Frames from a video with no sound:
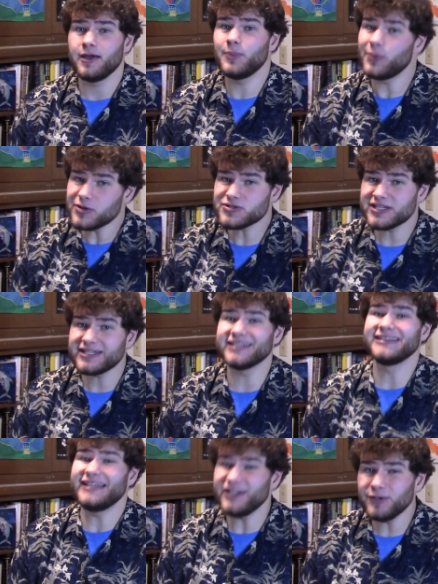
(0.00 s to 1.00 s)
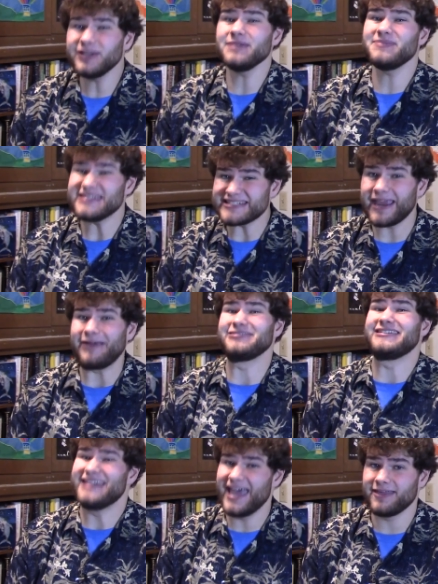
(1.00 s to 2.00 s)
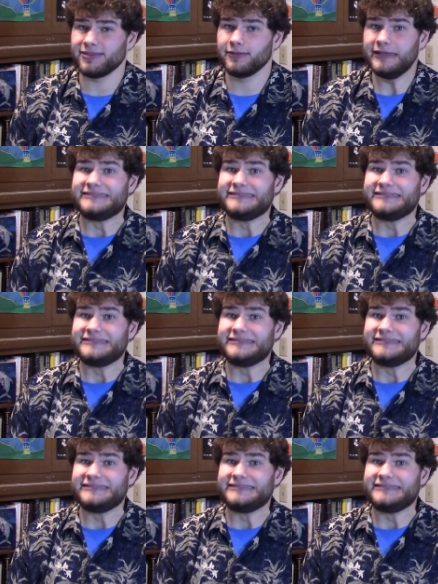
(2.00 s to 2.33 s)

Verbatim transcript: A person can literally be scared to death.